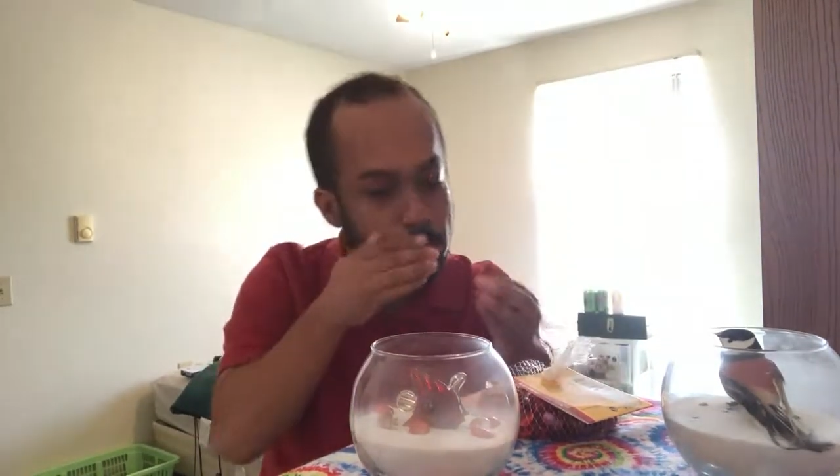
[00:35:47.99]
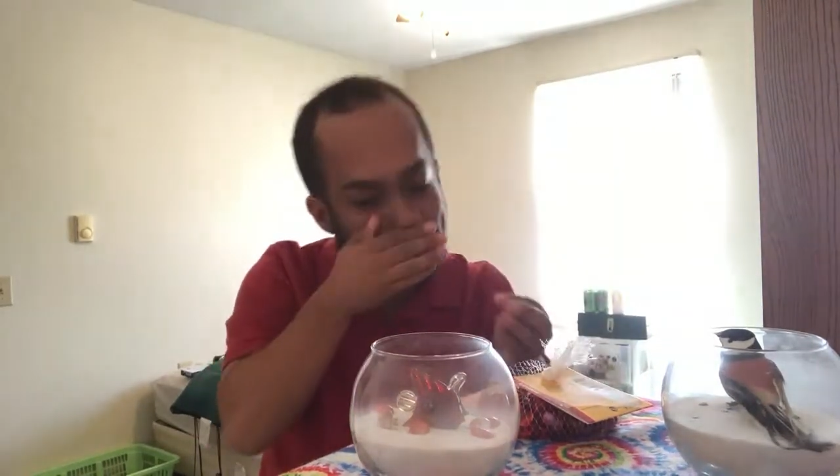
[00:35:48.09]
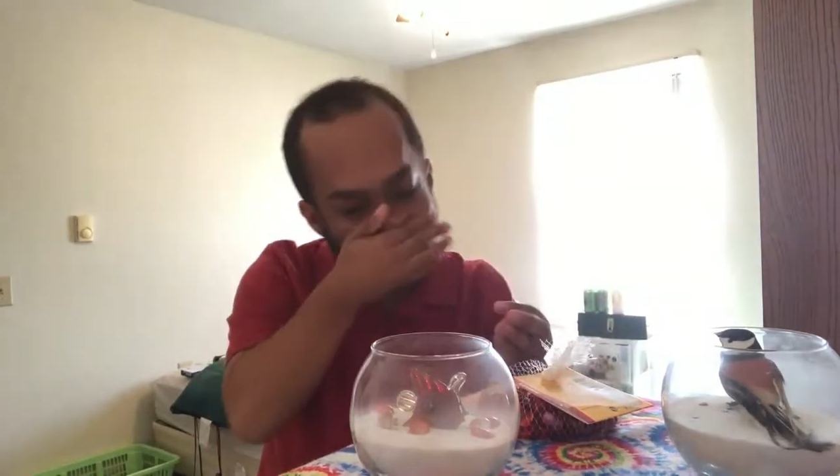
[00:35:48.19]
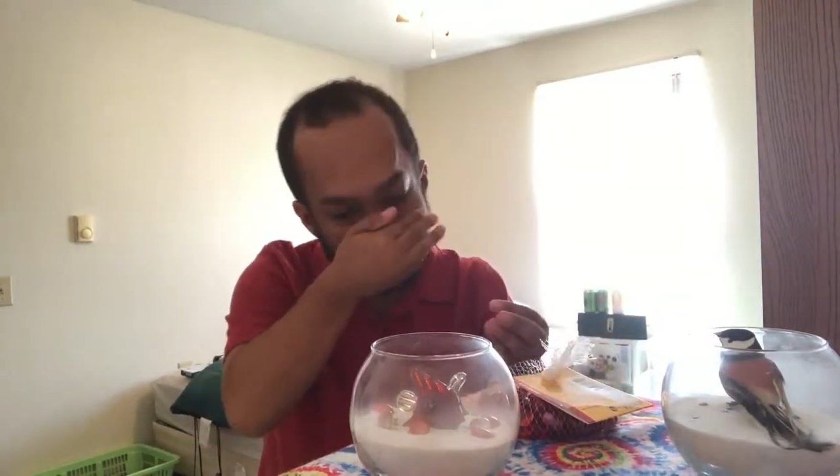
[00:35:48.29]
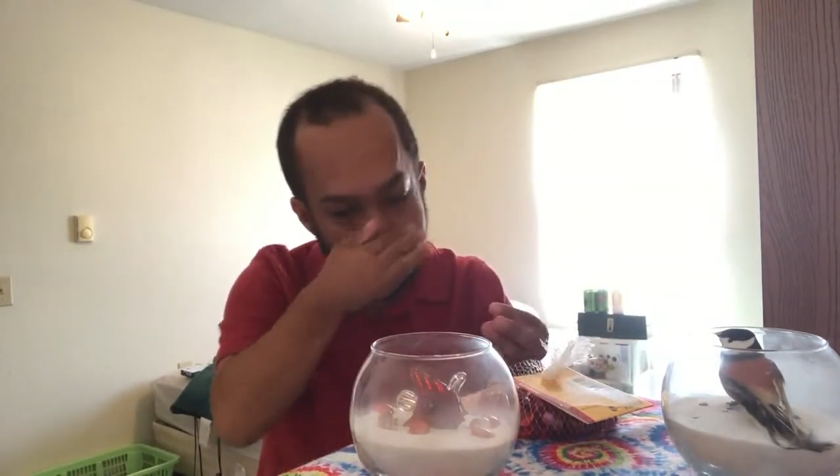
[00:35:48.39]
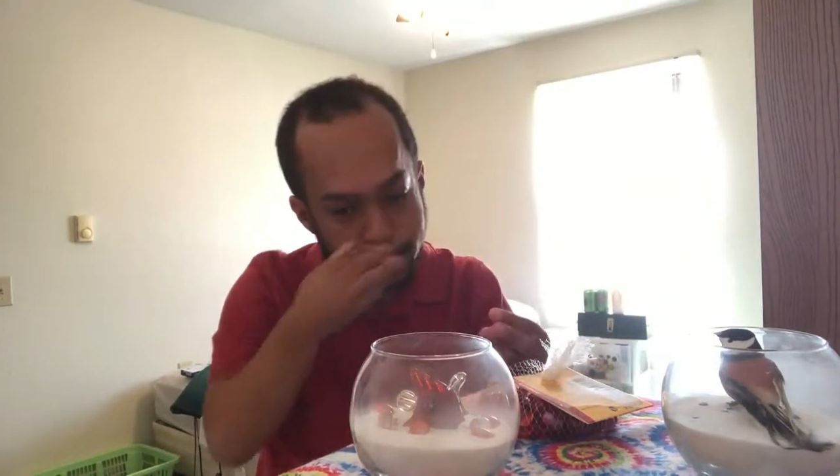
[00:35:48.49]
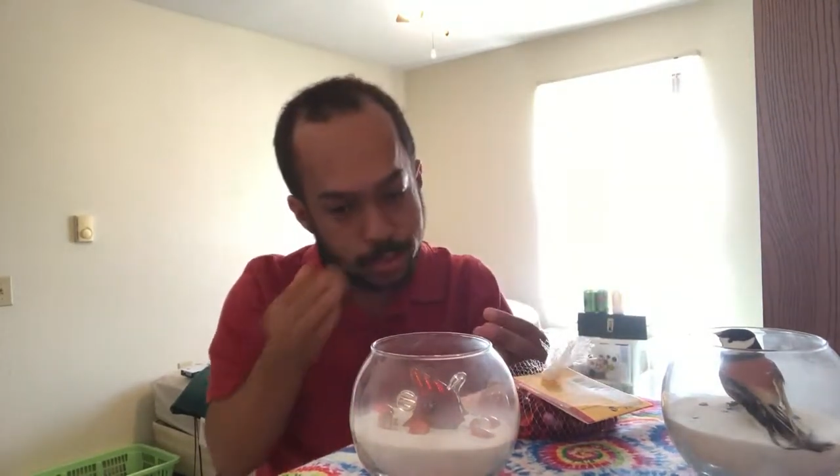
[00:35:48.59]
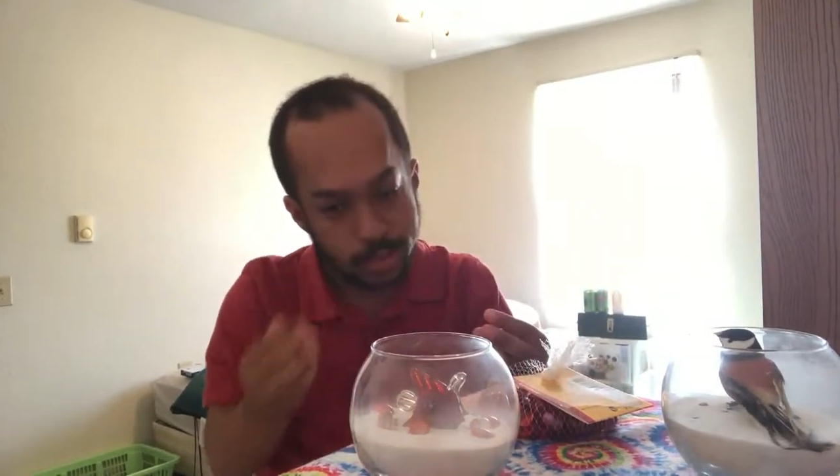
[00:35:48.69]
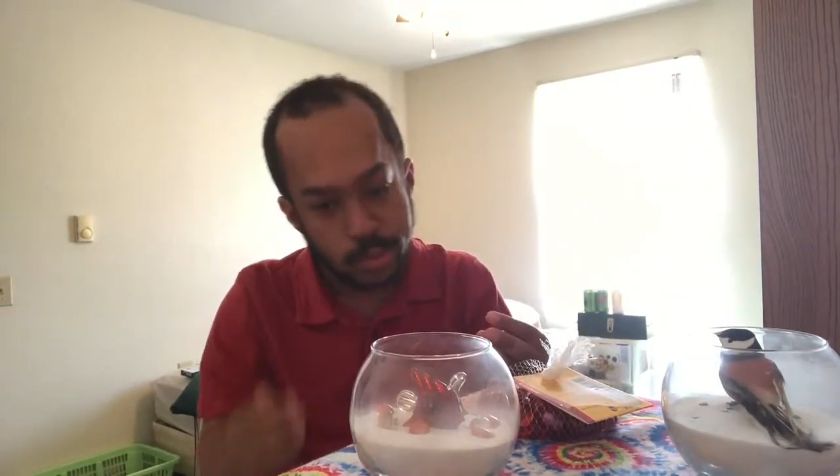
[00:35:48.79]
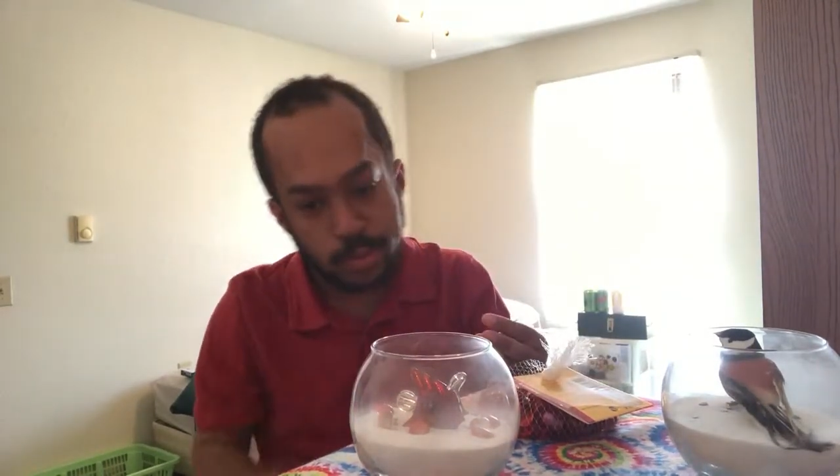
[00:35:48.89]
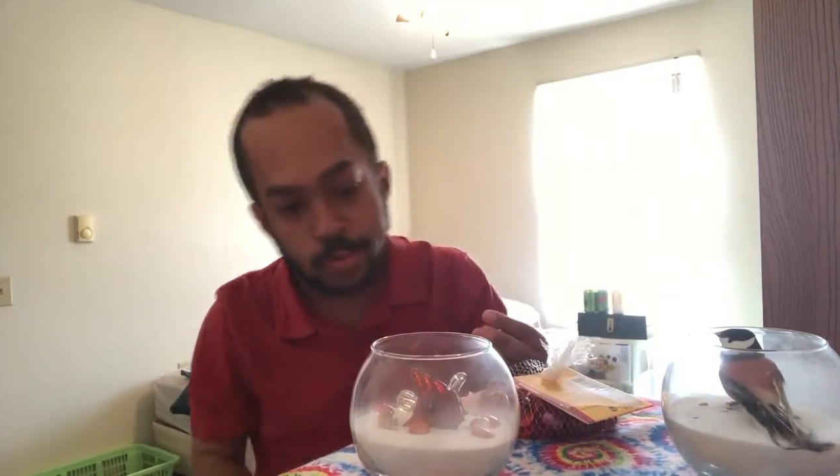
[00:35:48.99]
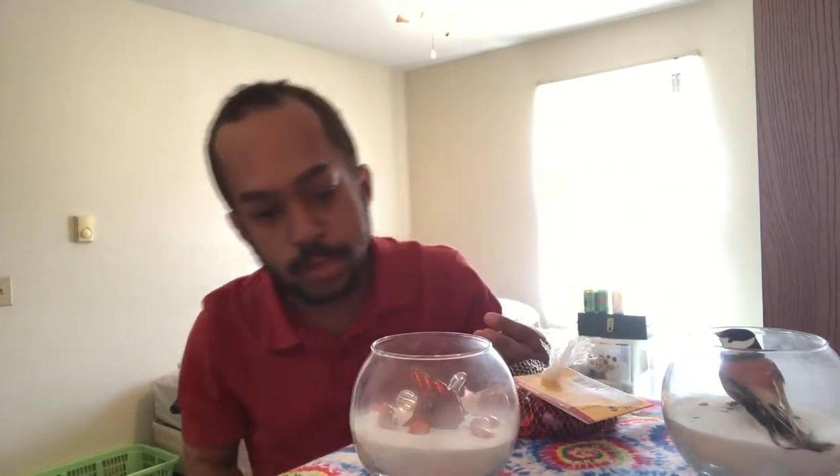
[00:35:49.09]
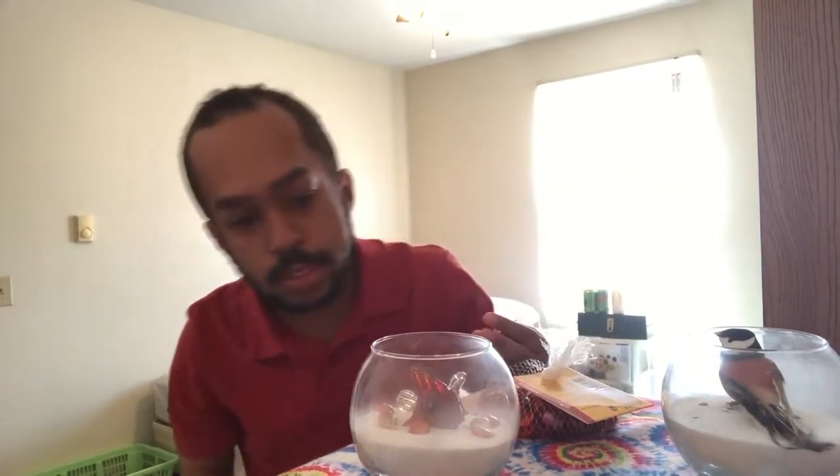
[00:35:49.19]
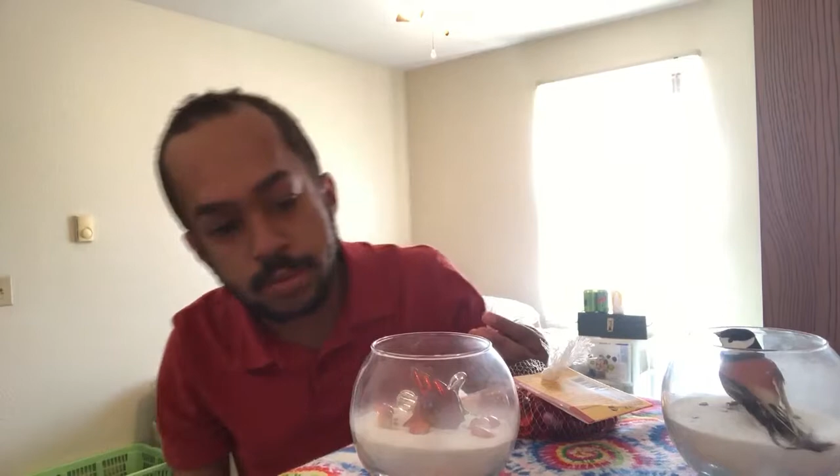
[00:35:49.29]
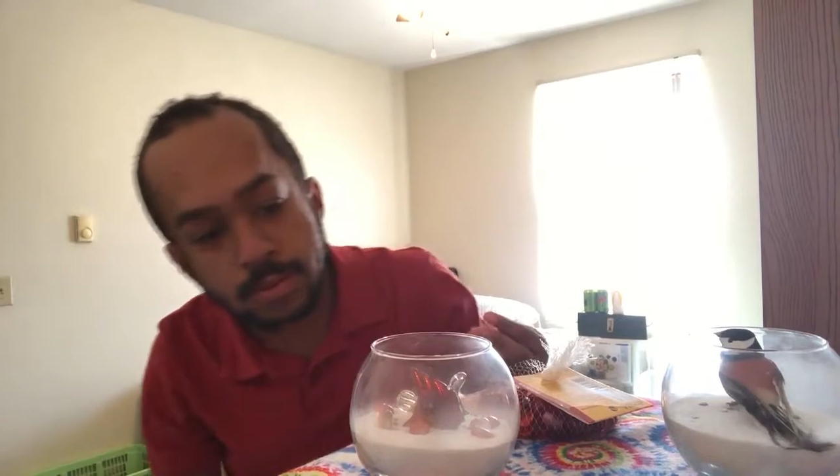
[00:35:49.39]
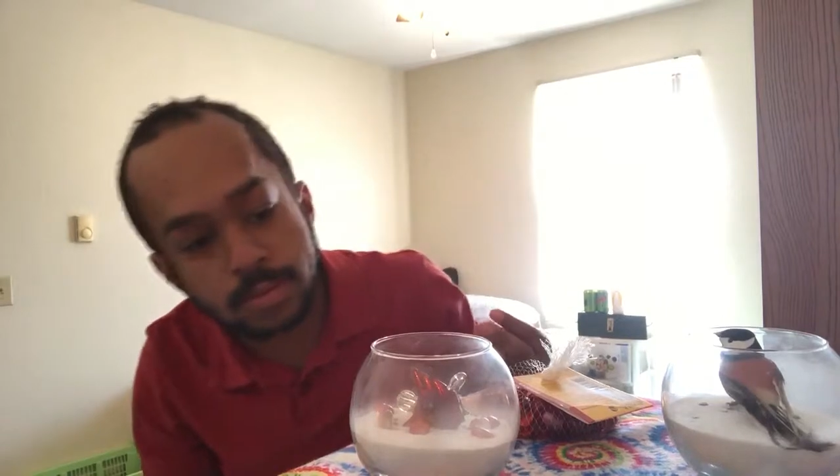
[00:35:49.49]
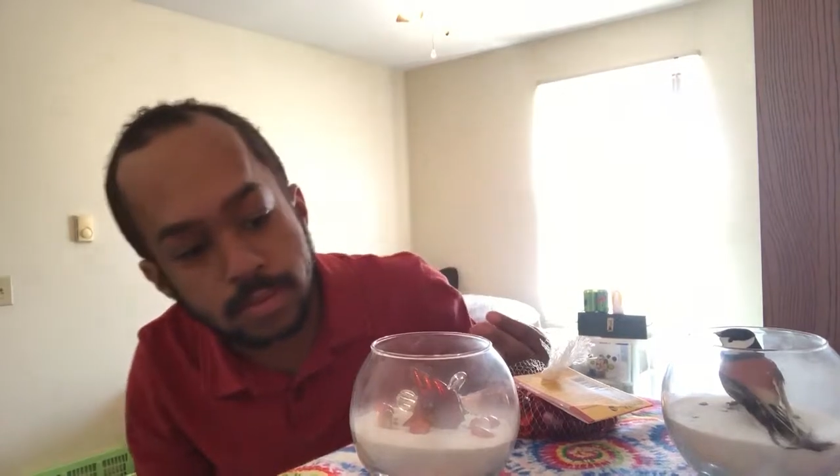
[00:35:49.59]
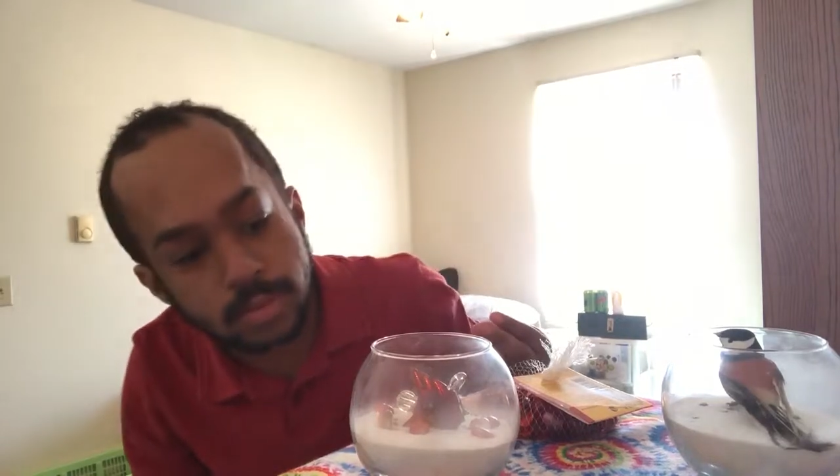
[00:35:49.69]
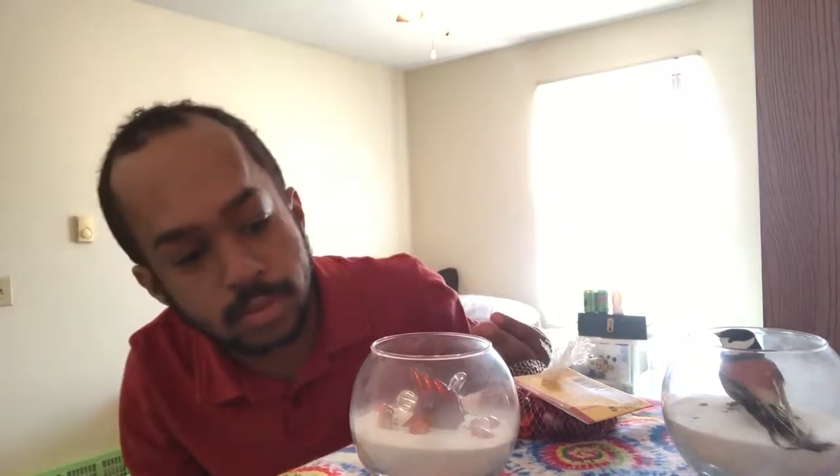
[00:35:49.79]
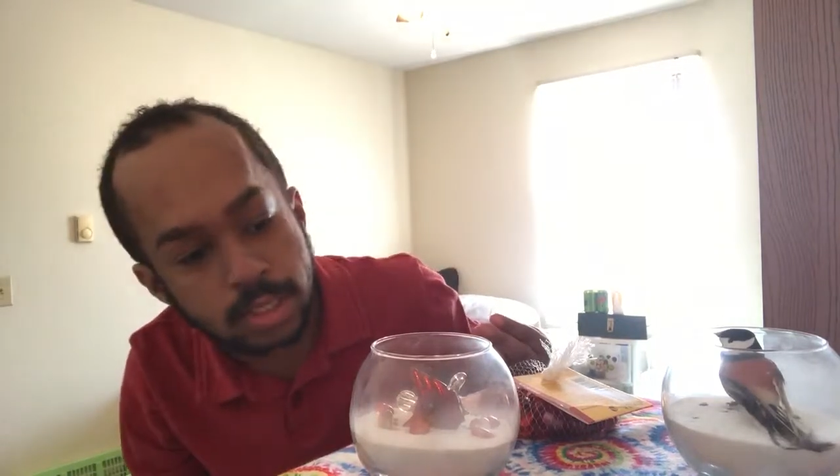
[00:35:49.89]
I don't actually, no, wait.
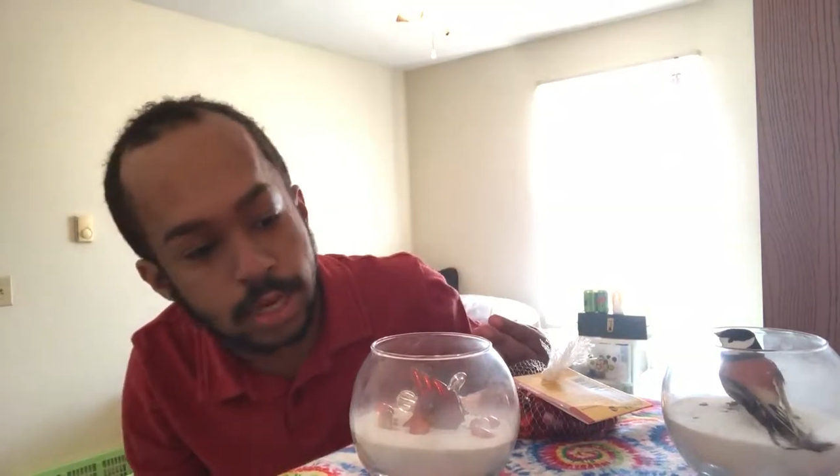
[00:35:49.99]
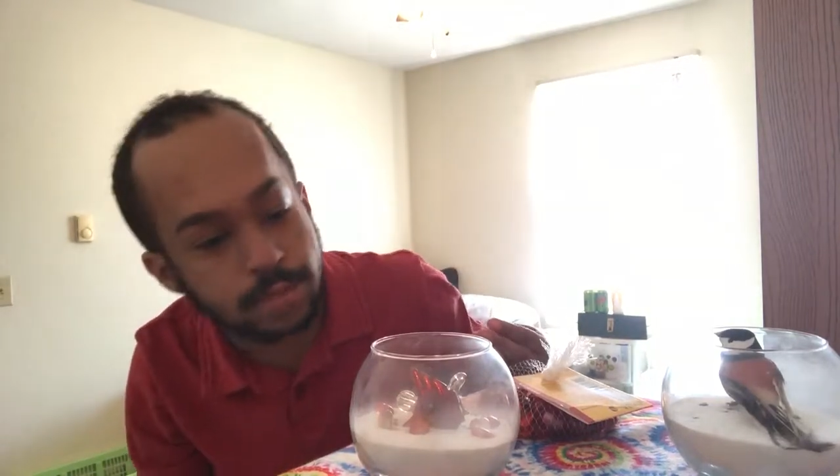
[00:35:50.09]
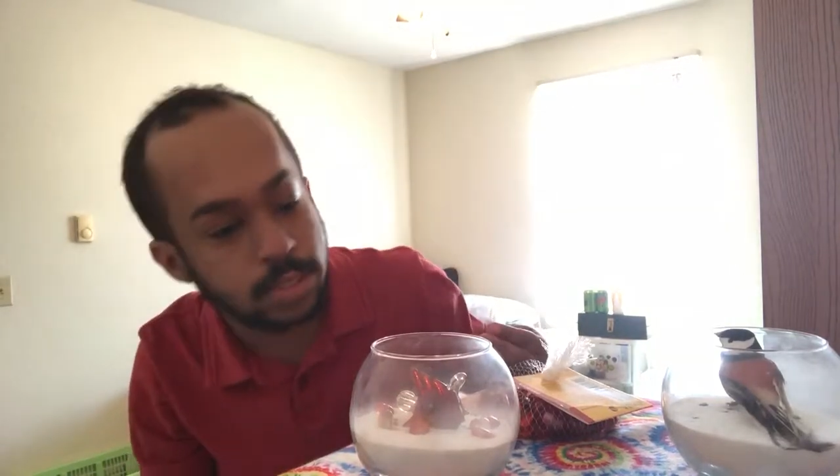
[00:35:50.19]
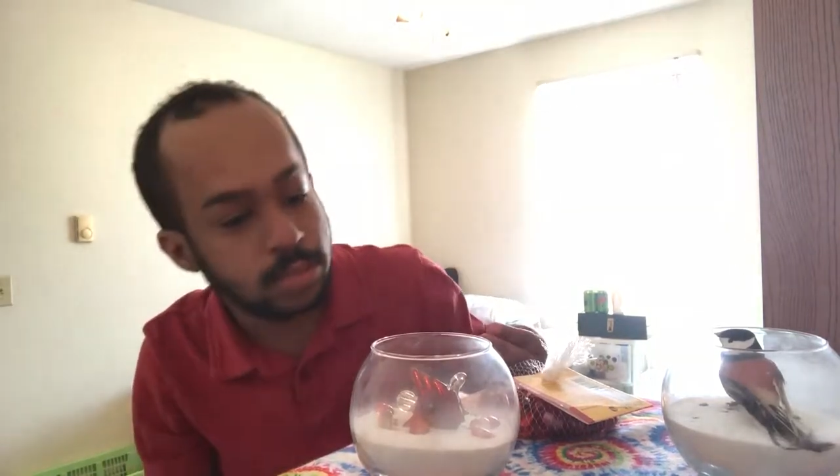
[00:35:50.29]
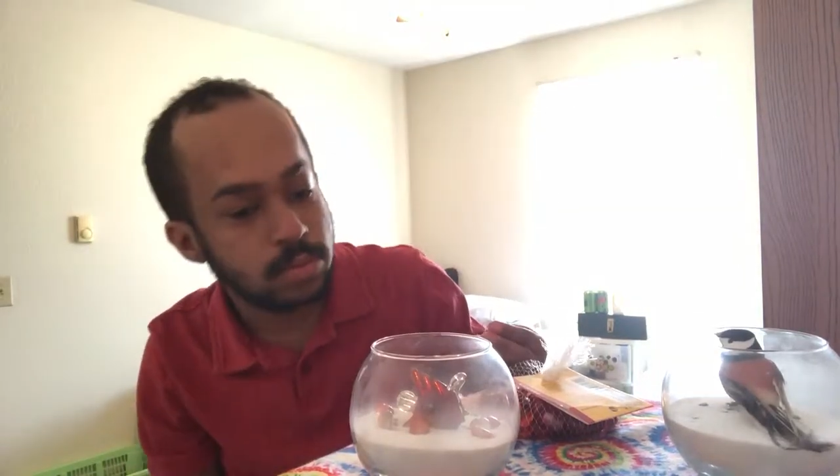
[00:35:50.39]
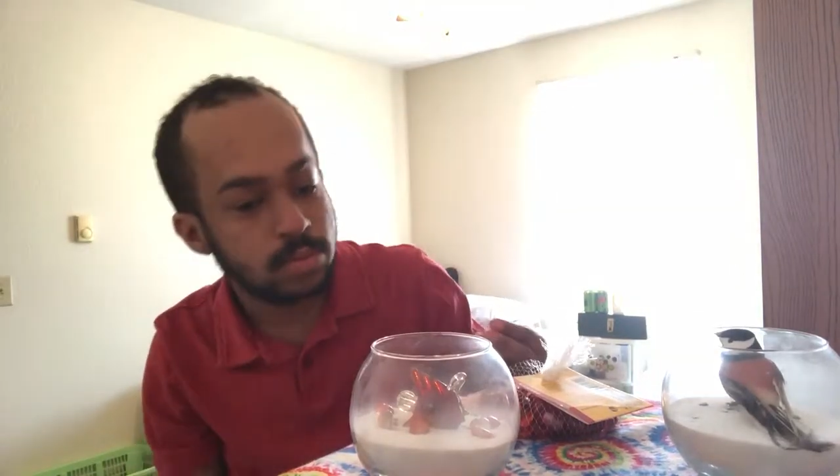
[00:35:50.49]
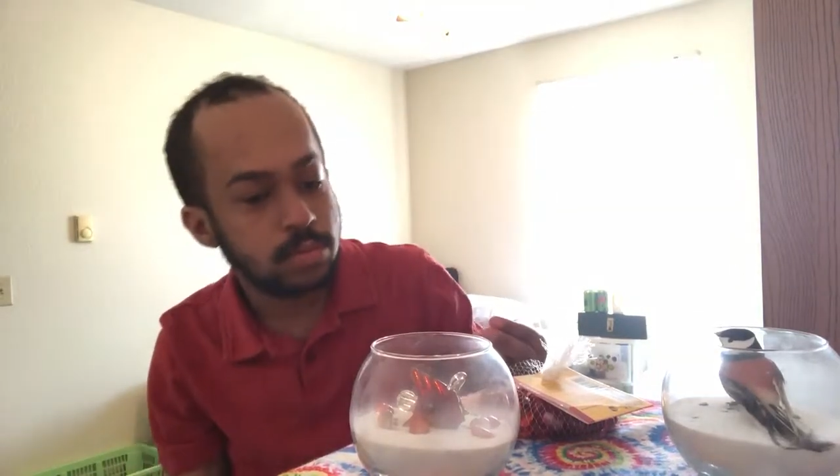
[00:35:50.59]
7.